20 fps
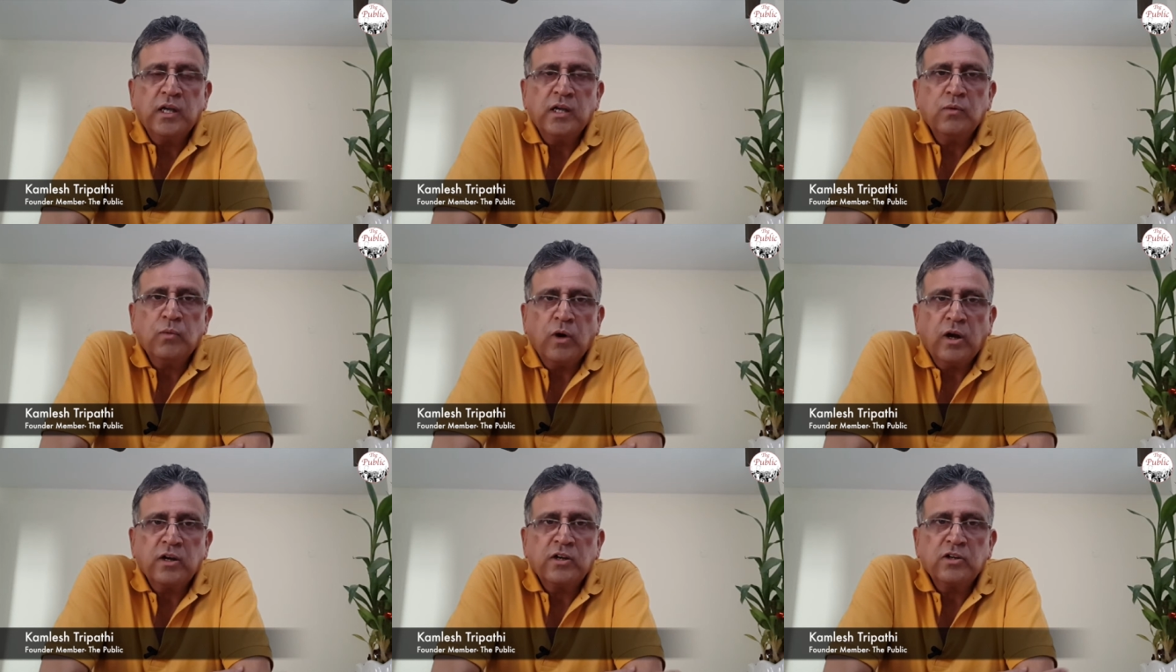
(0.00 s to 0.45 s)

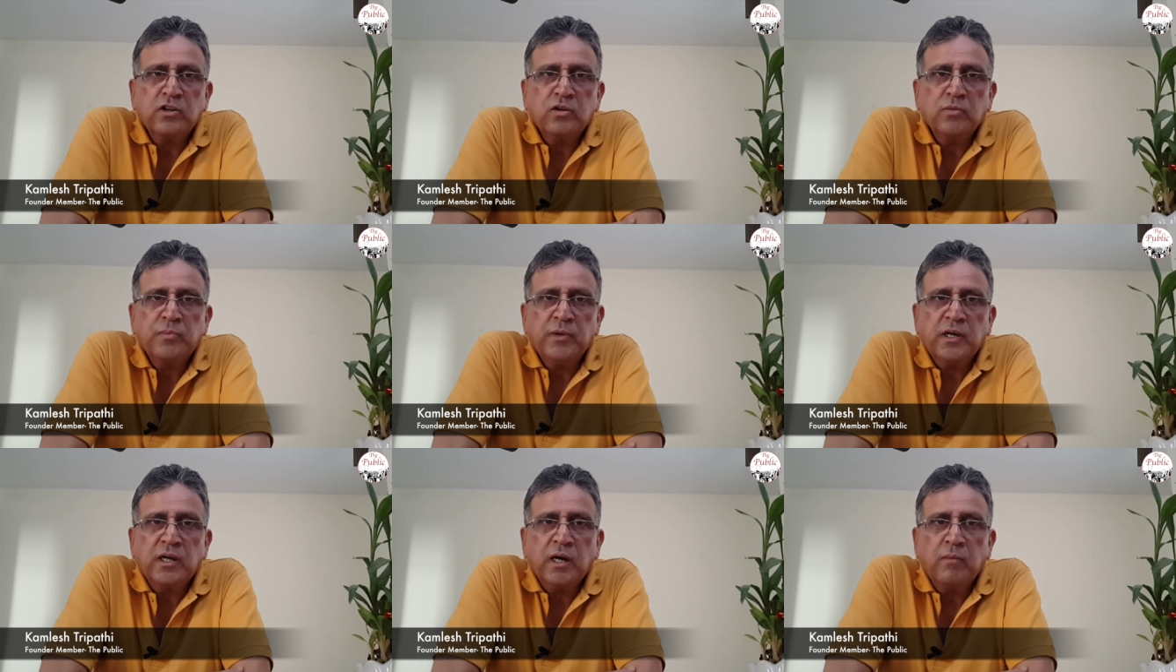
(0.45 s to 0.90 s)
he wanted
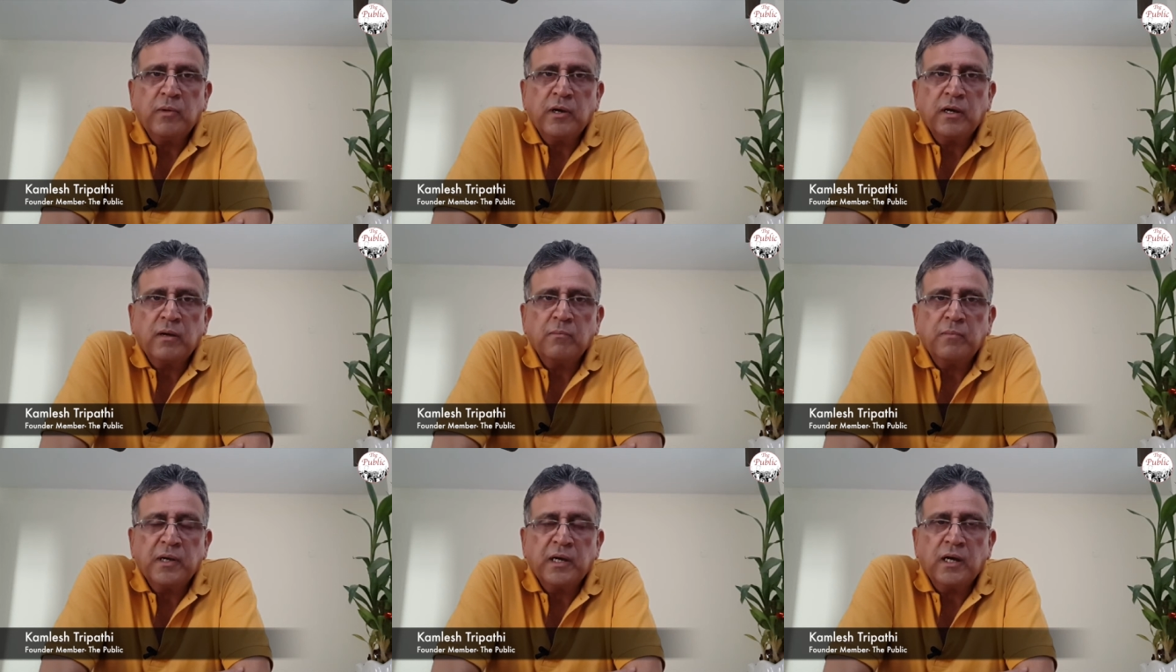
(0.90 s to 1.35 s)
to become
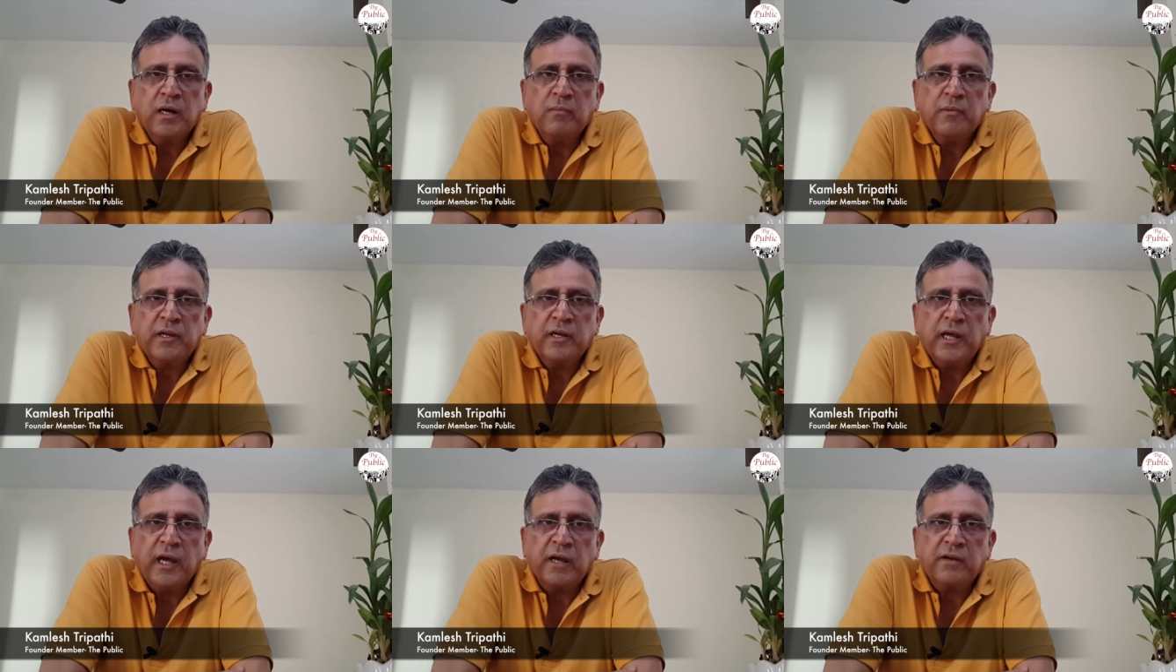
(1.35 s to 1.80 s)
a
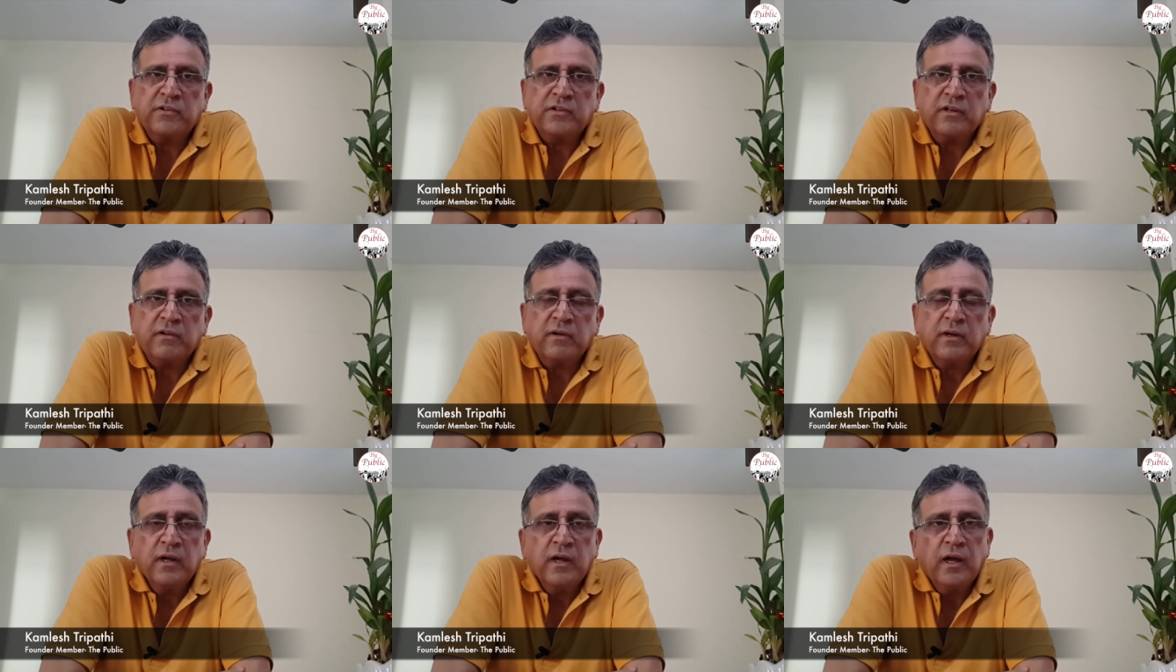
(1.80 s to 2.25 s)
become an
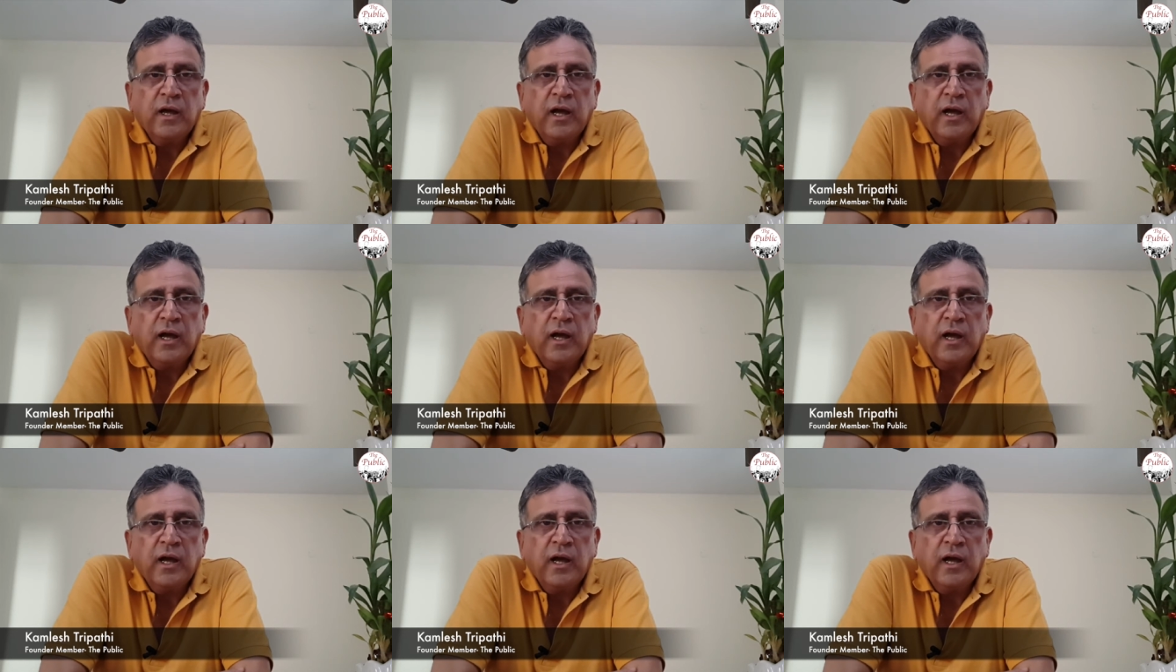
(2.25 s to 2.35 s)
actor